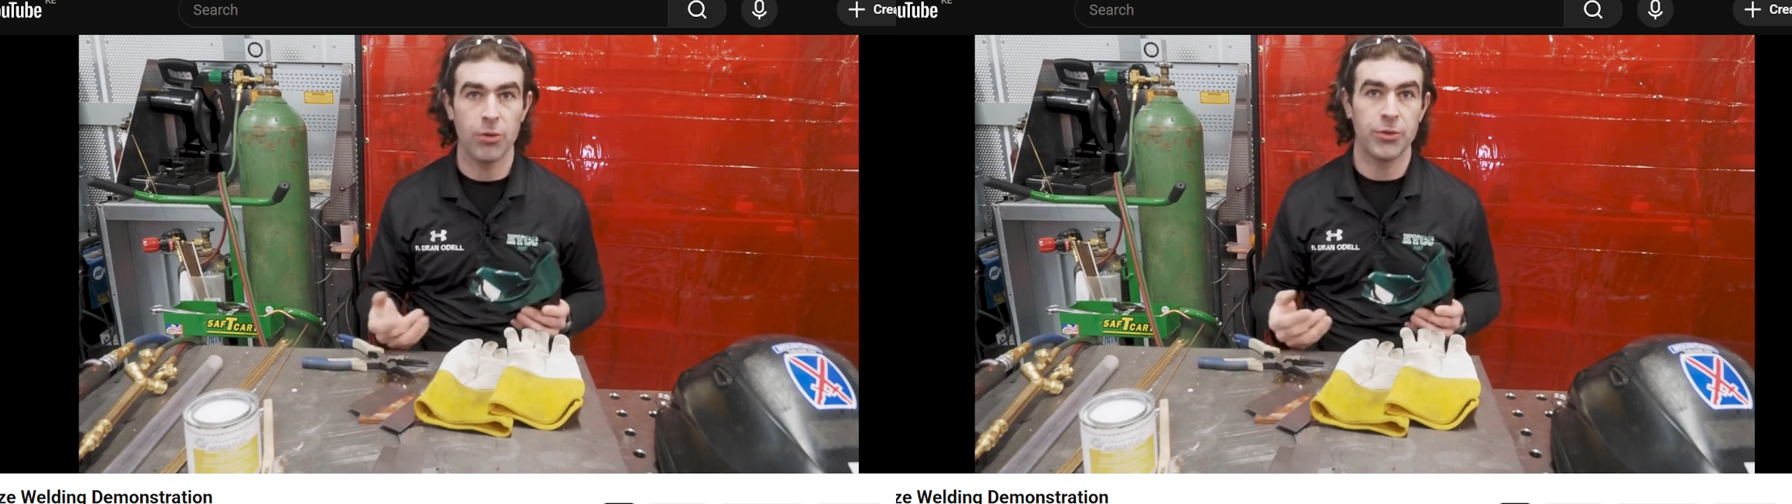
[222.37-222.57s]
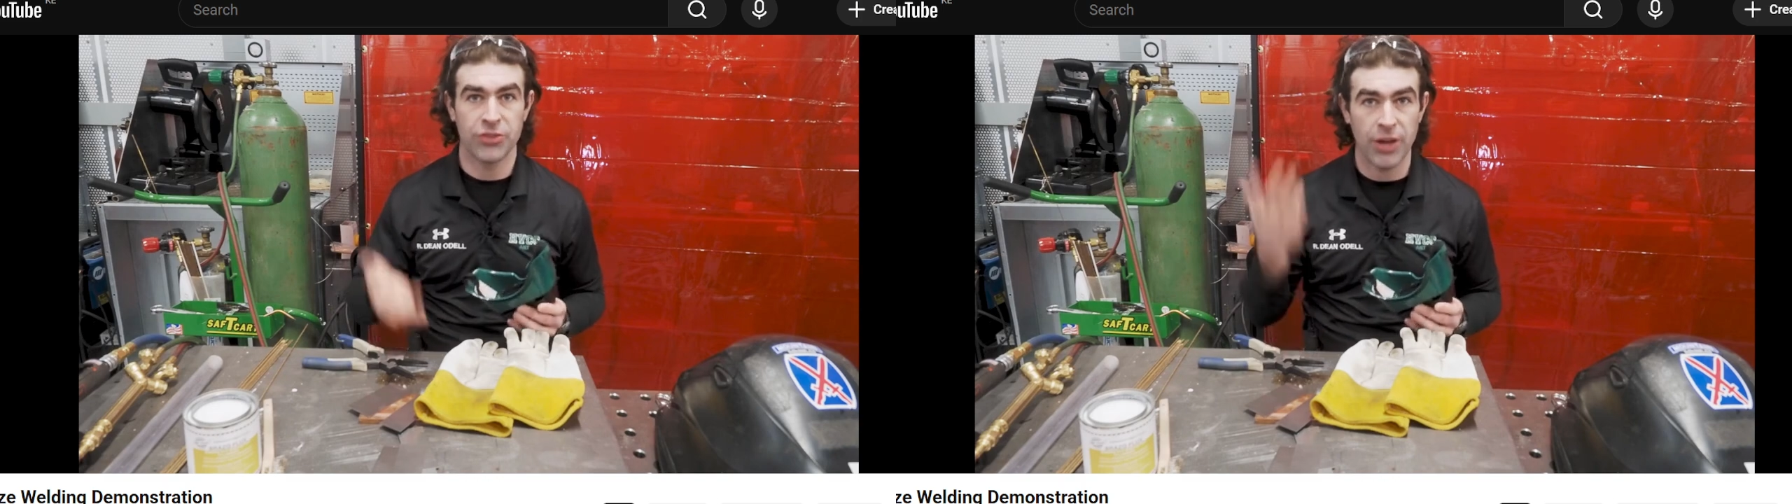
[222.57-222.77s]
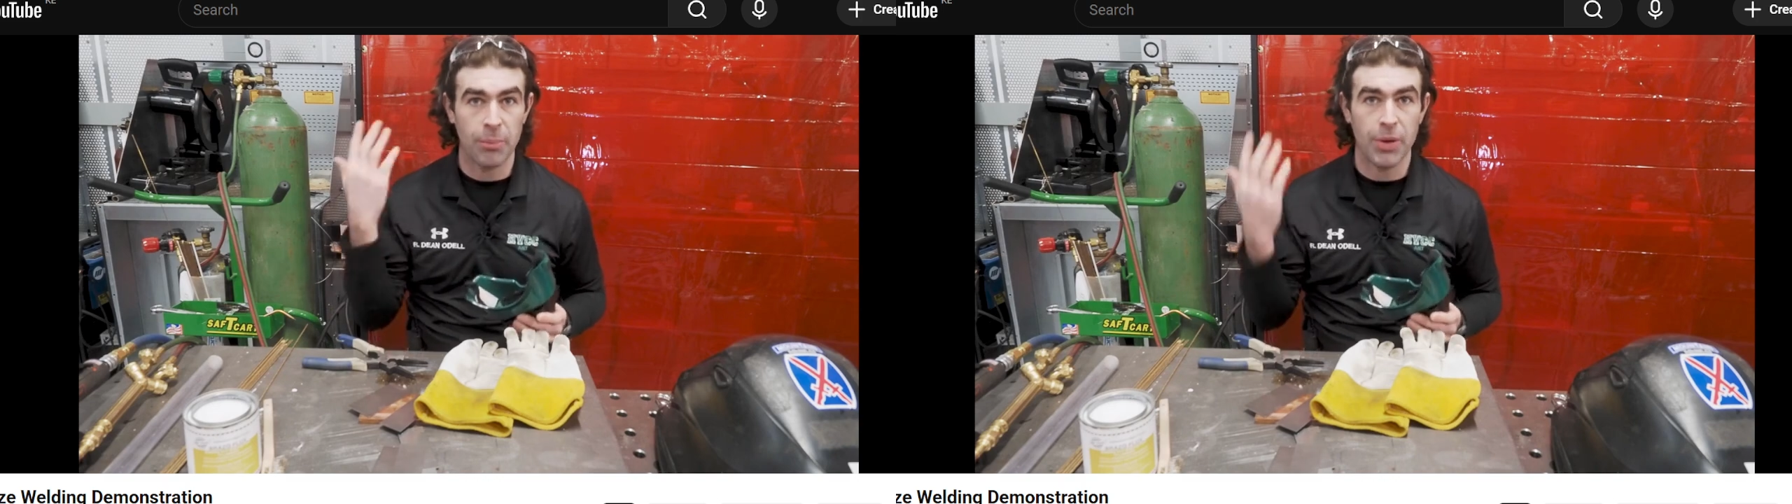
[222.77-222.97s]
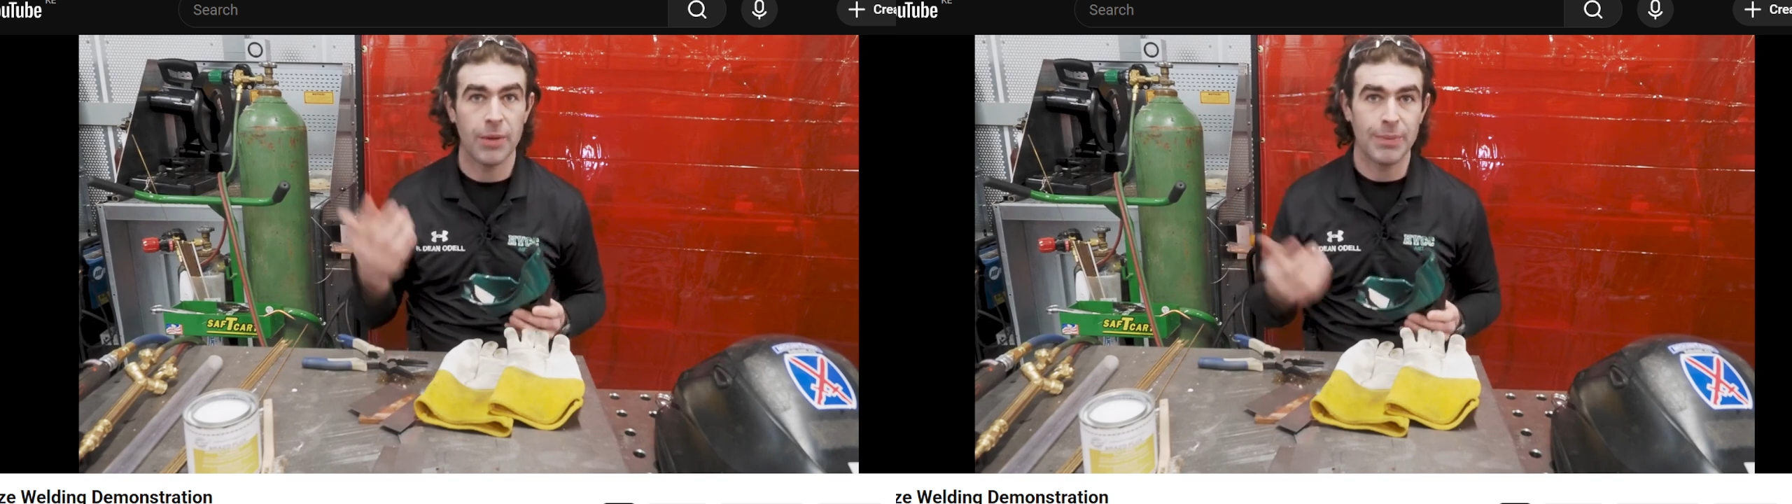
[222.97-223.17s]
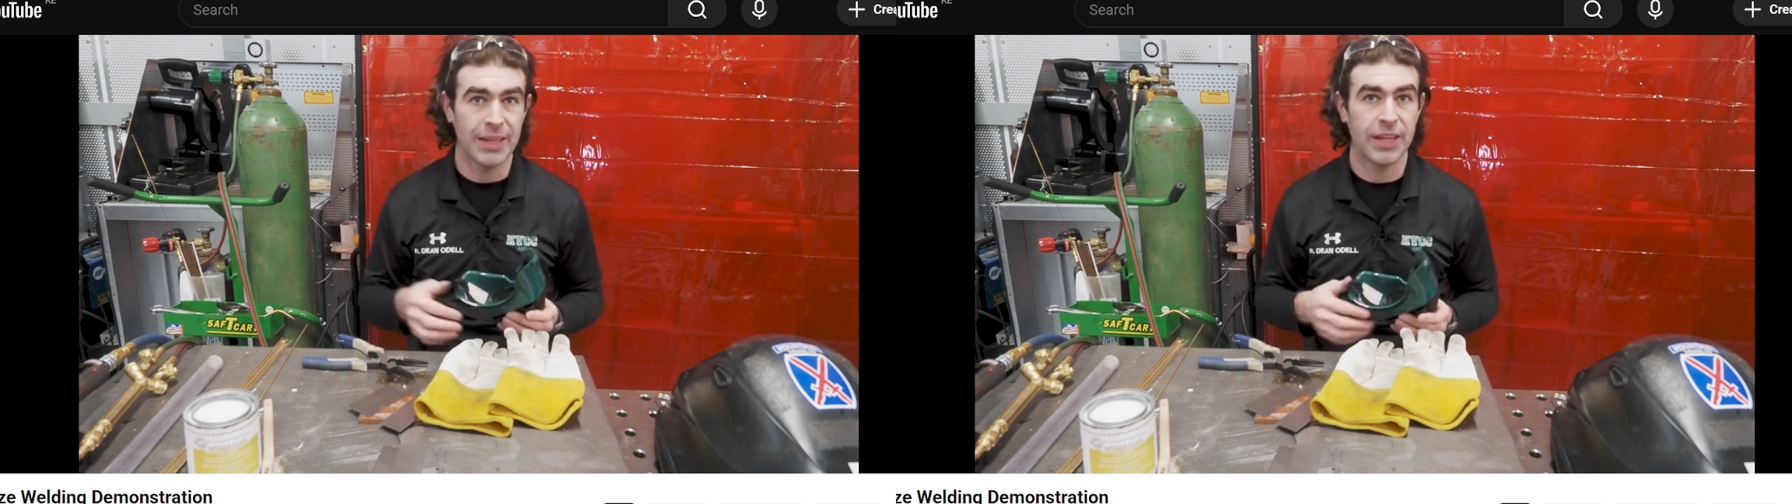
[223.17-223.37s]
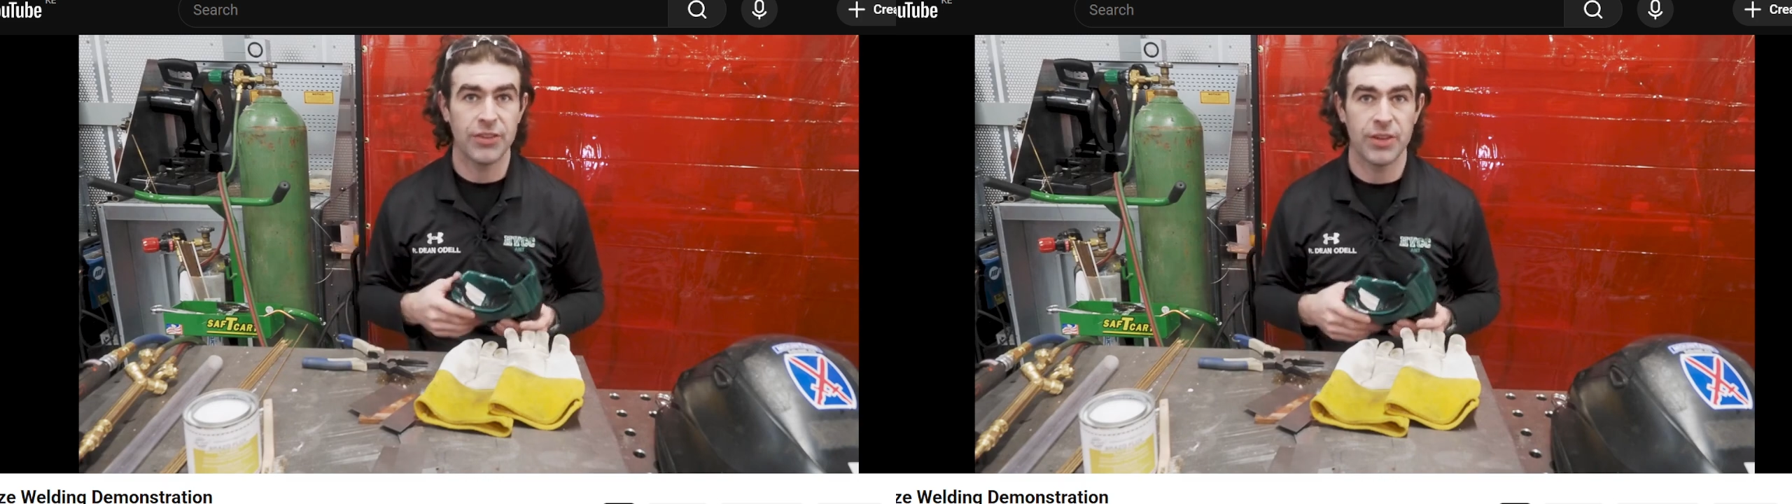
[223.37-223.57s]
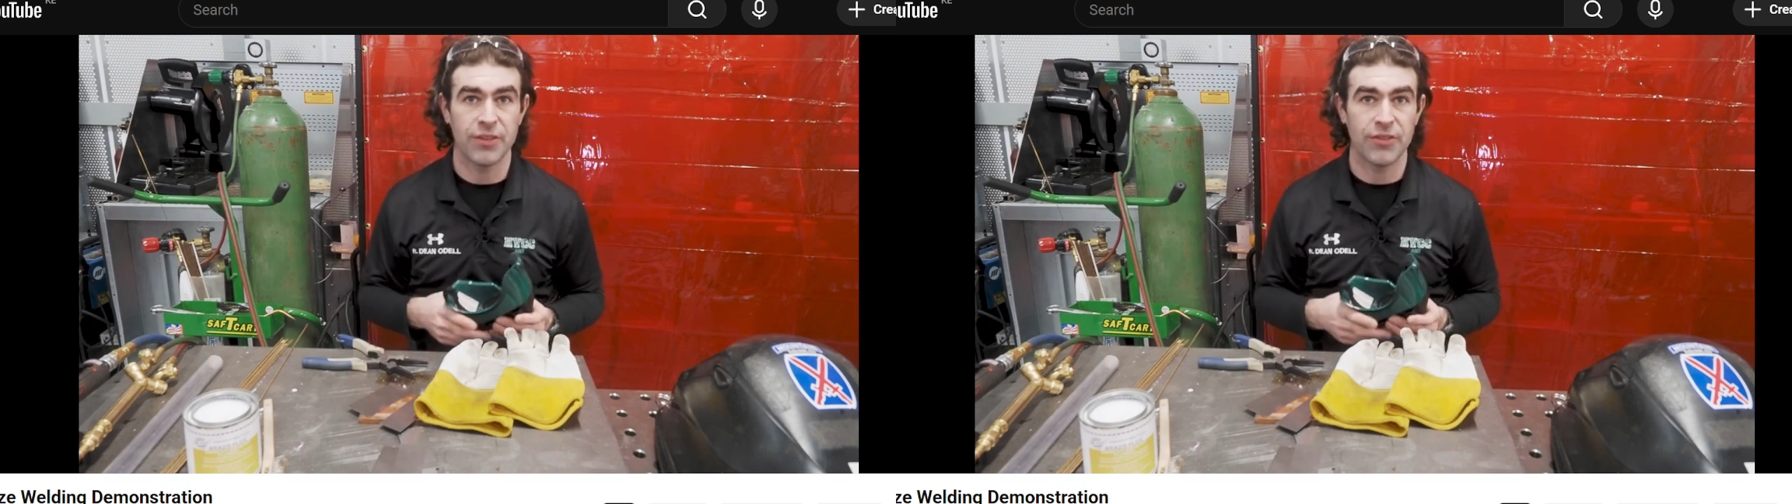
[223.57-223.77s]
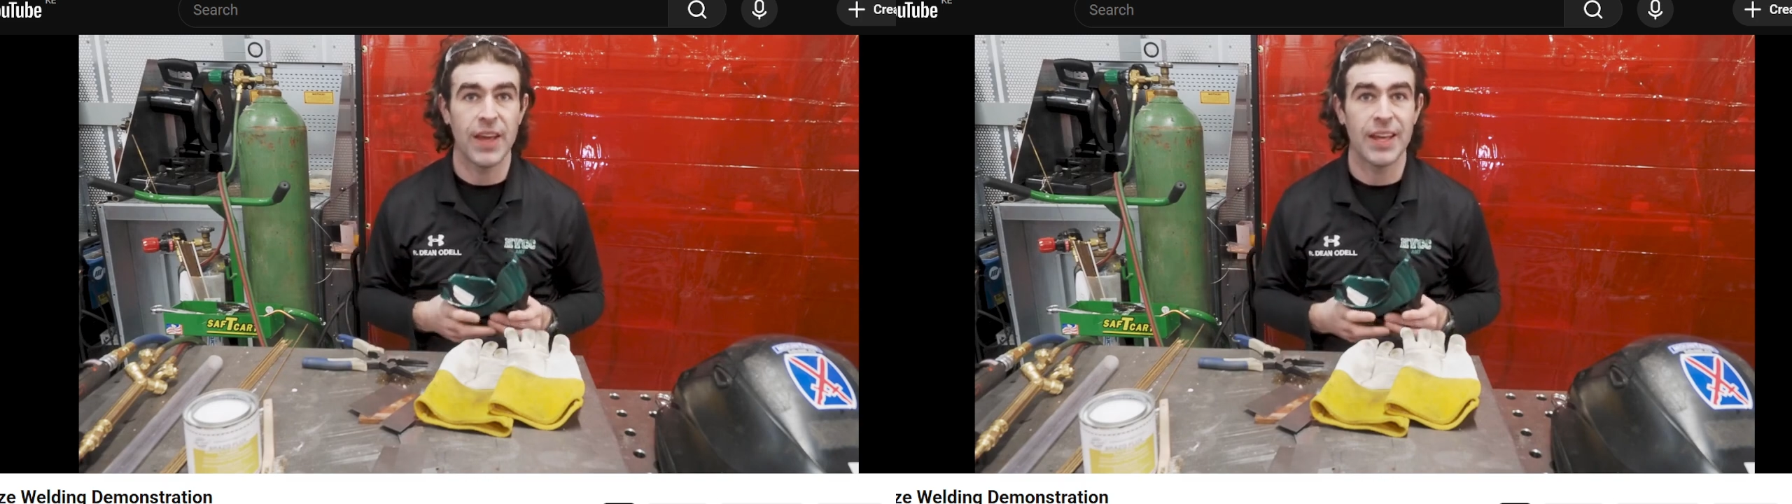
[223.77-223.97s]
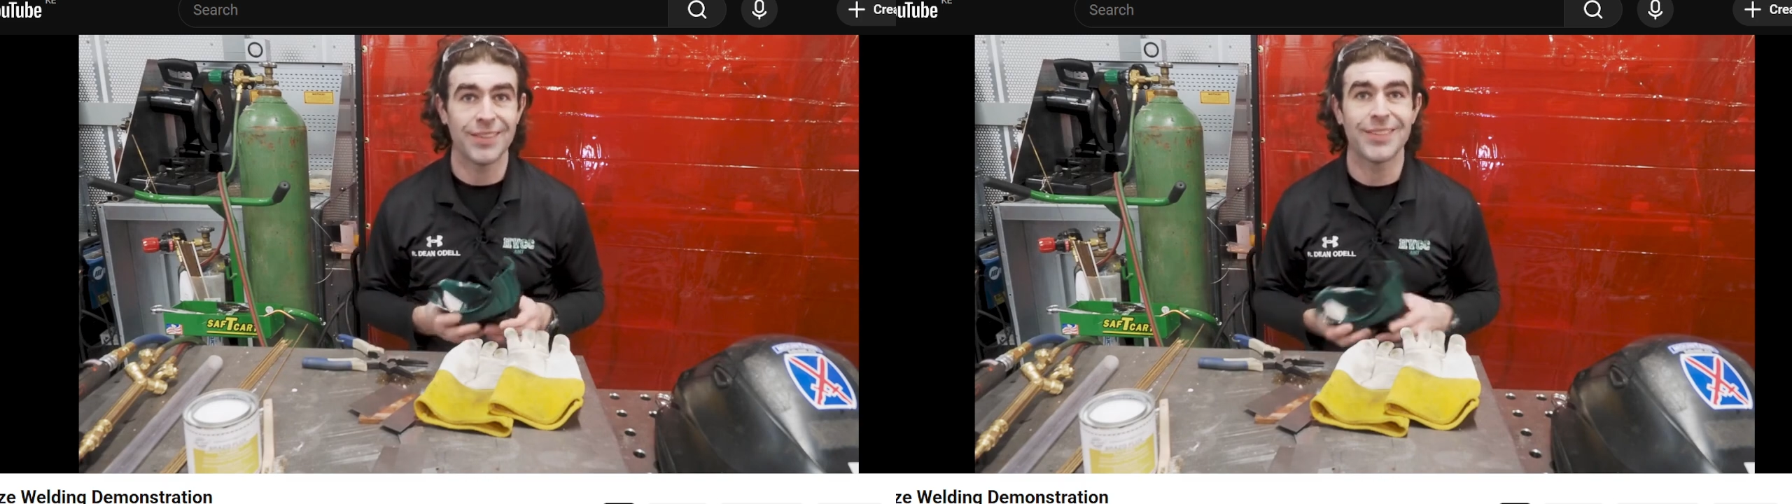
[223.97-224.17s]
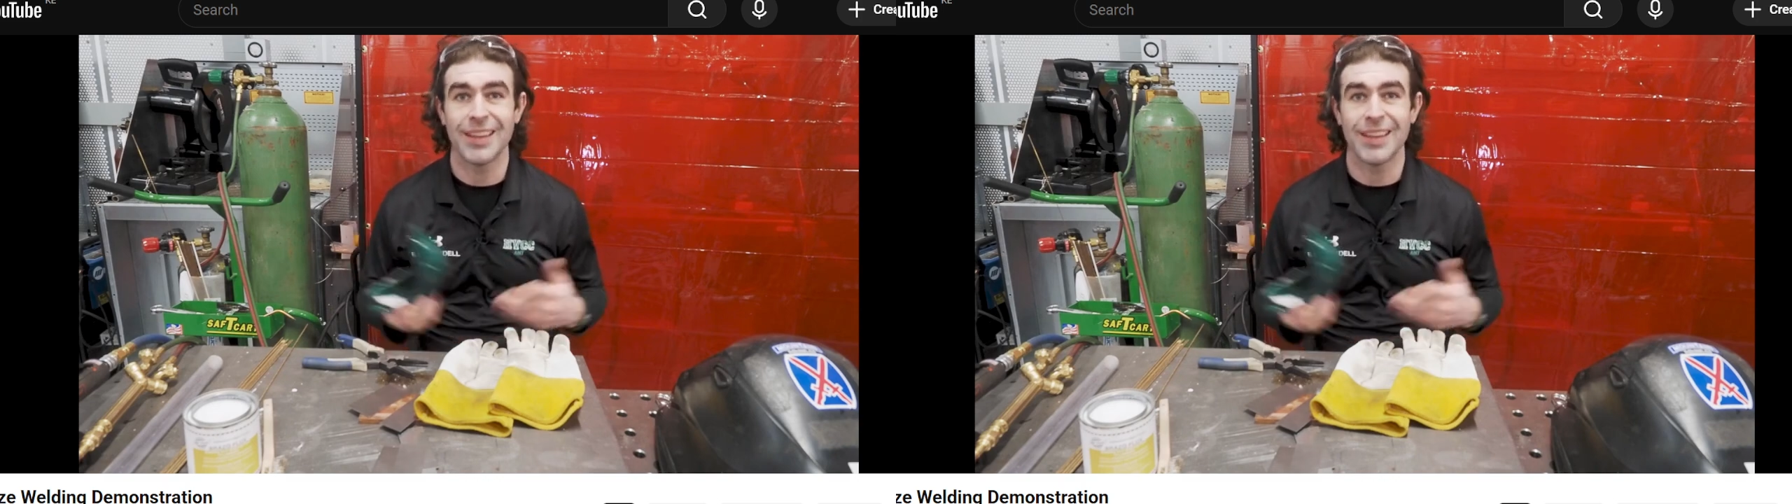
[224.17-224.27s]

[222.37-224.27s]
will jump up and hit you in the face.